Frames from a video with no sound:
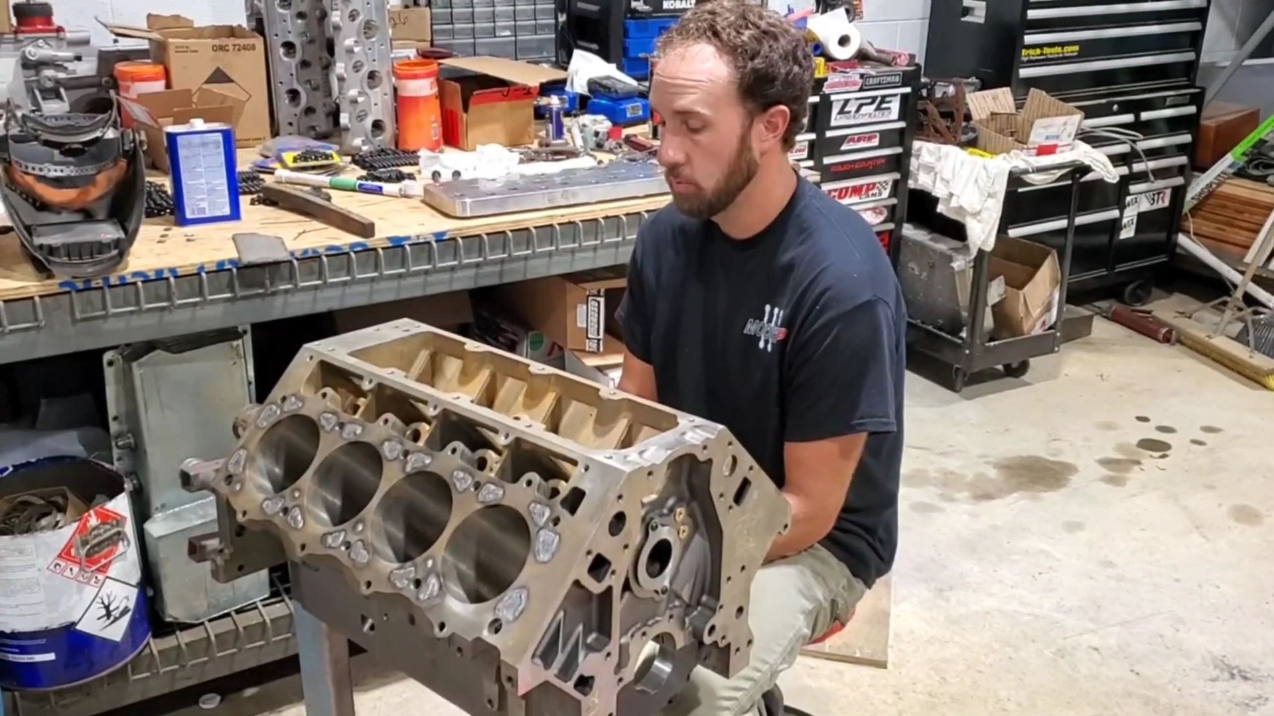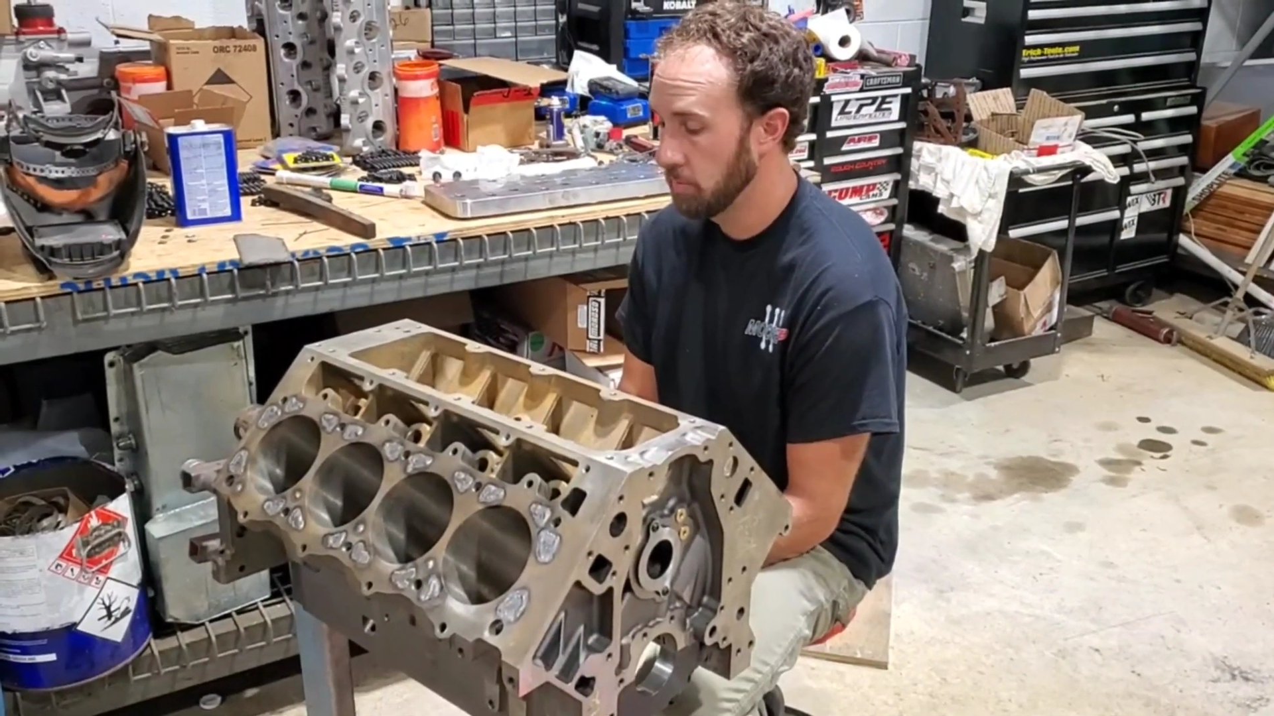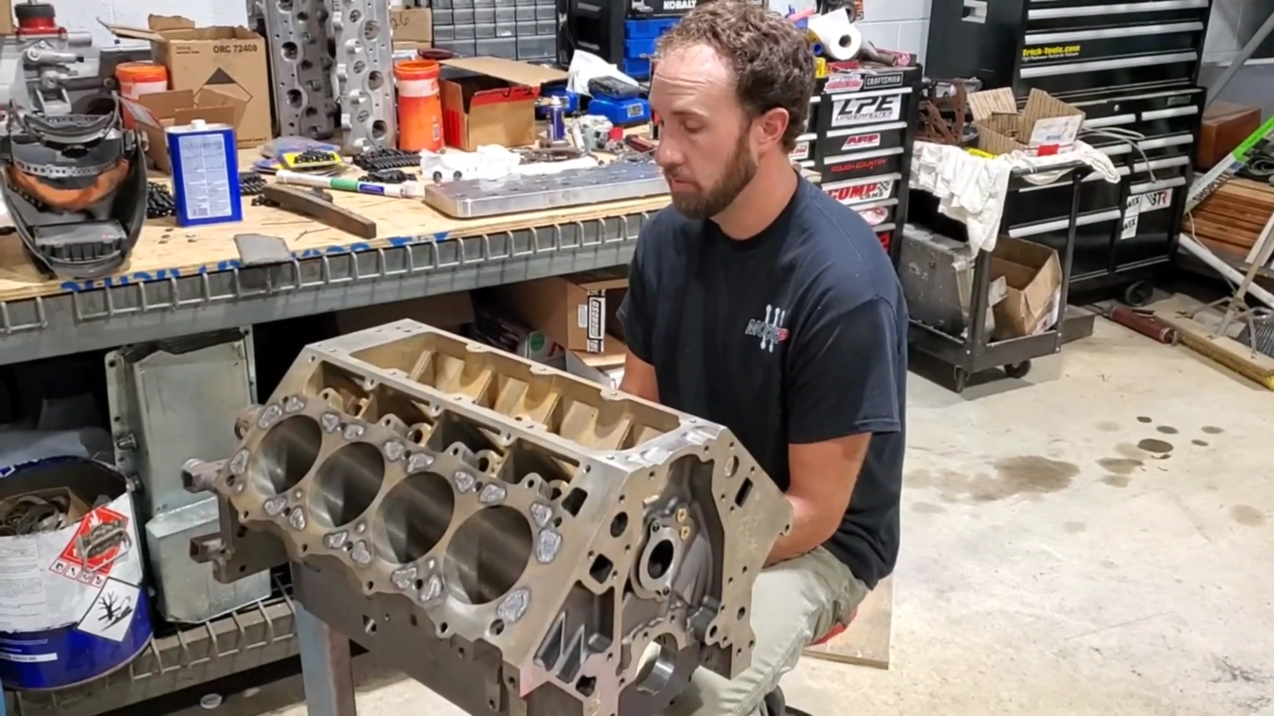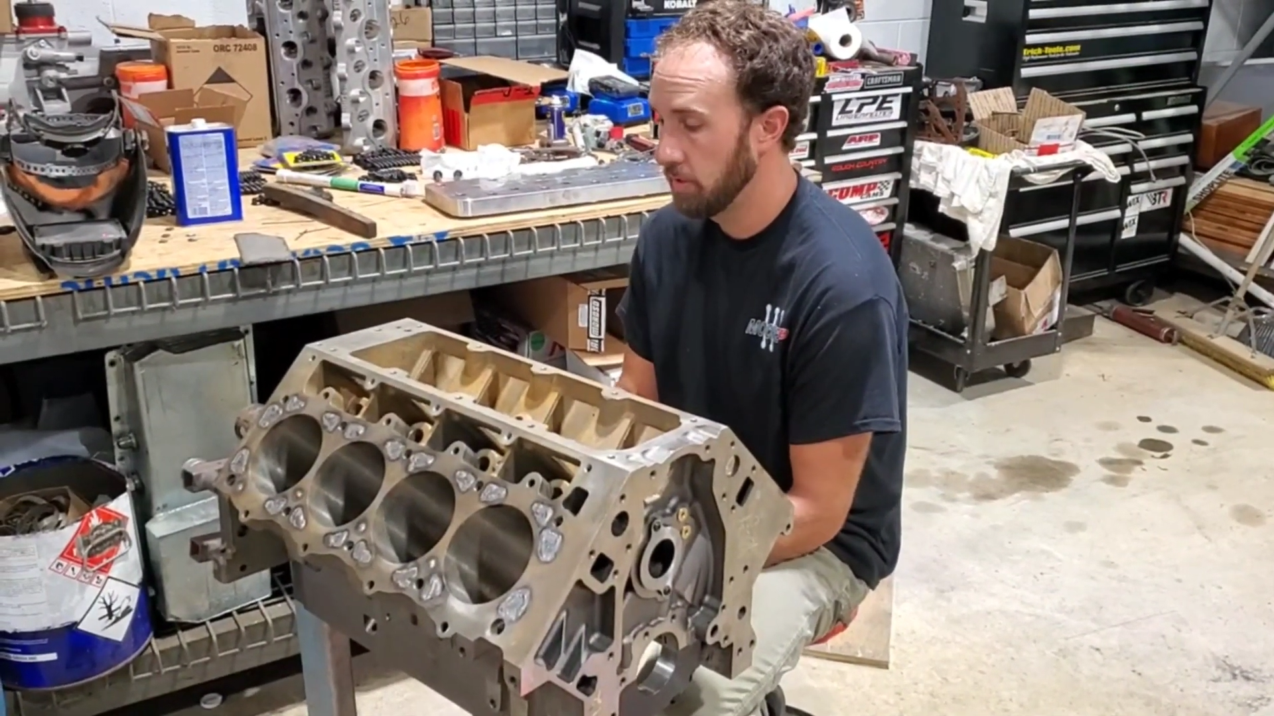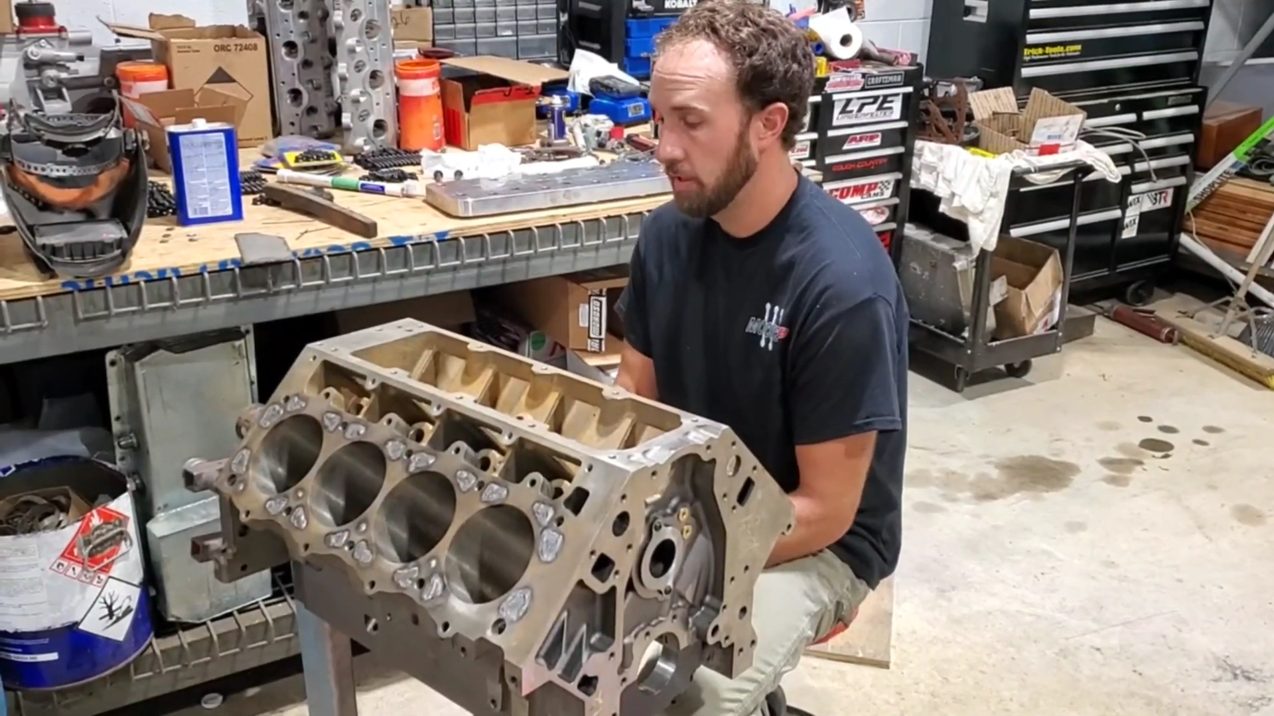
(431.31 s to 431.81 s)

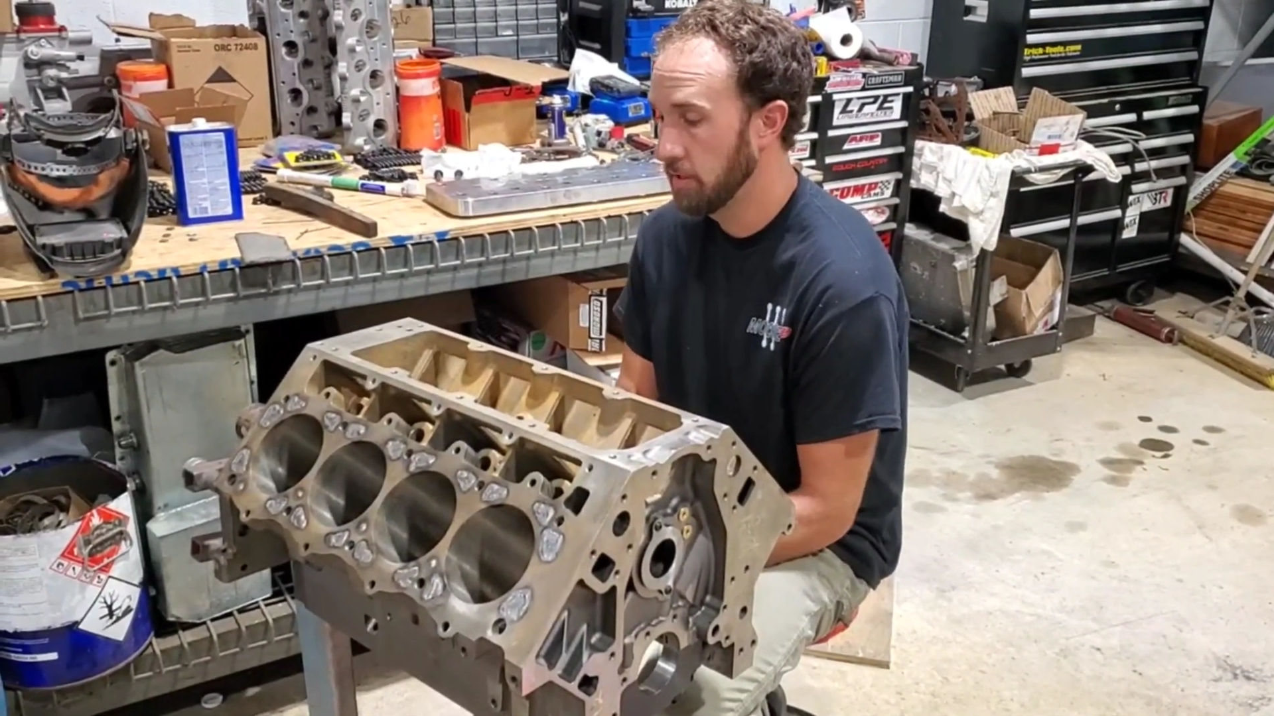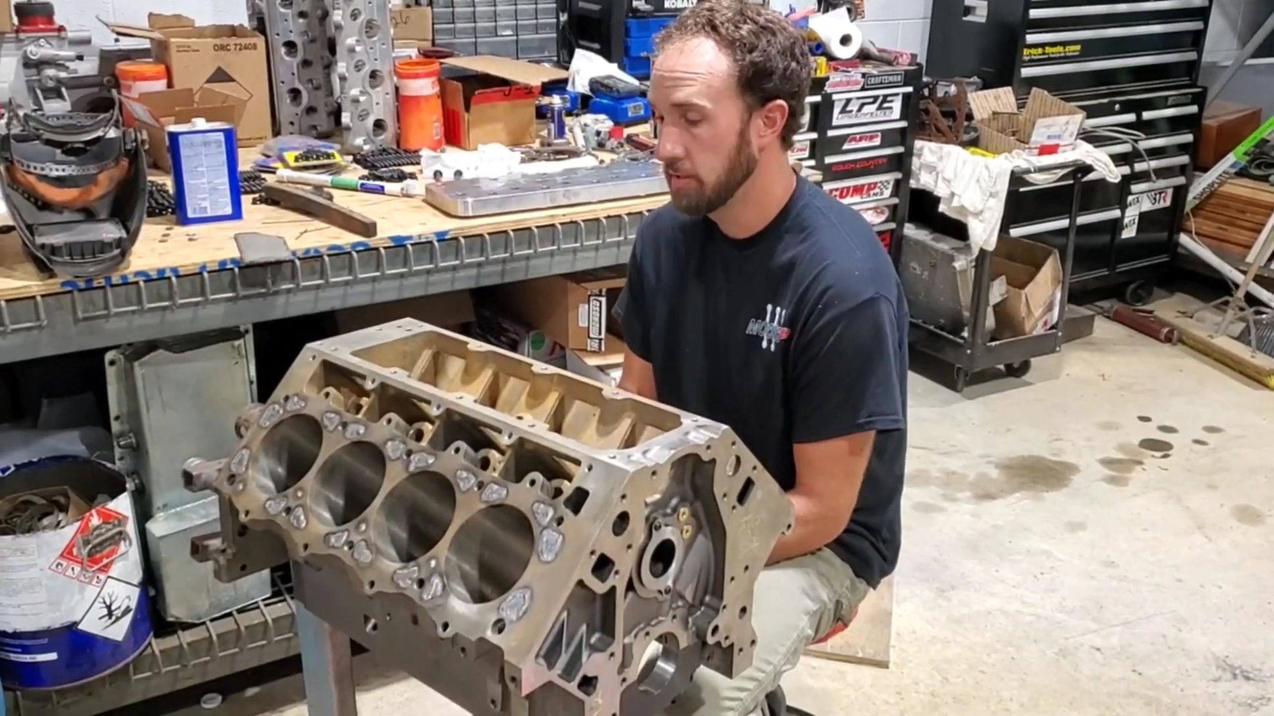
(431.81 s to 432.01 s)
be ready